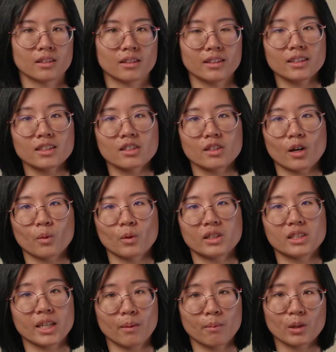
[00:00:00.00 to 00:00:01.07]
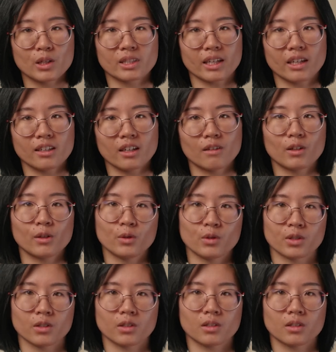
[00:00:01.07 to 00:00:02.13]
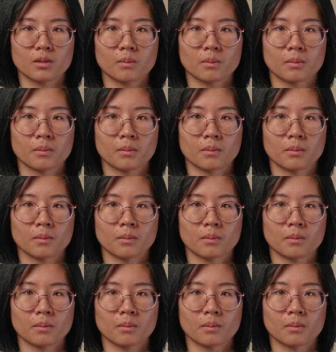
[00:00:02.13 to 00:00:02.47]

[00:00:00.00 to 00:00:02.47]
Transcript: Let's start with 10% of our users.